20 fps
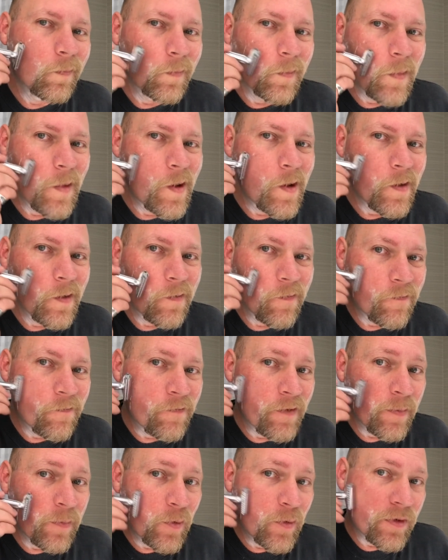in
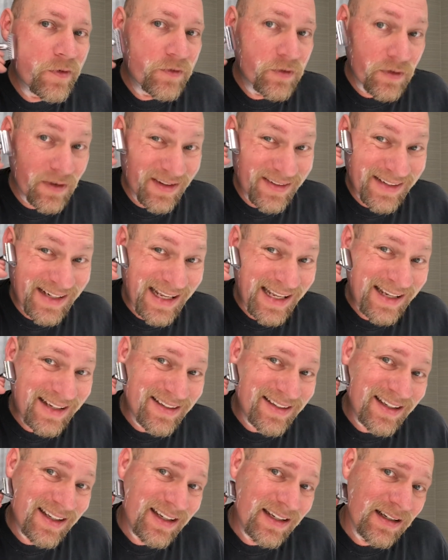February
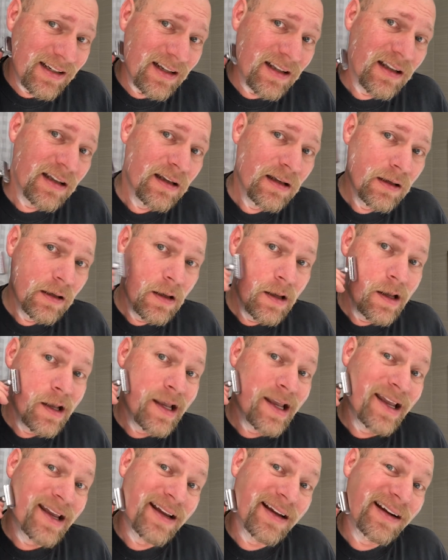2018,
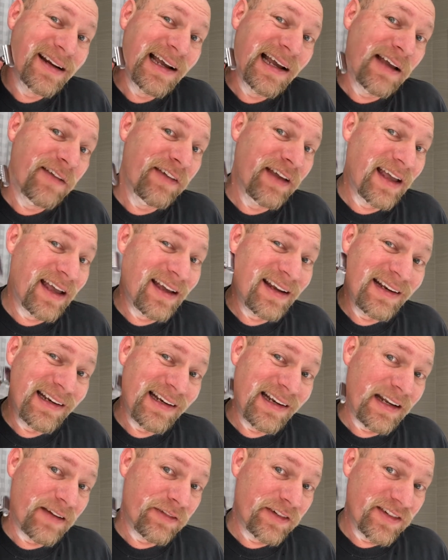and I've had it
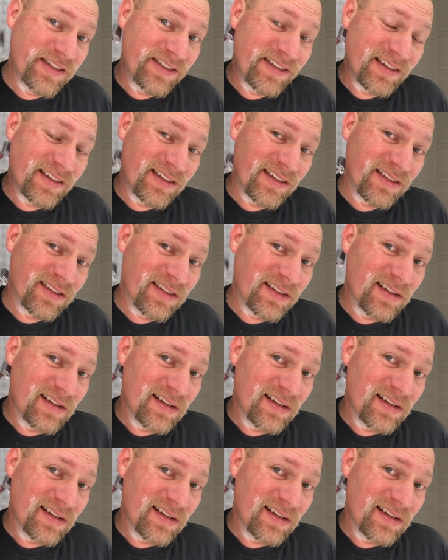ever since.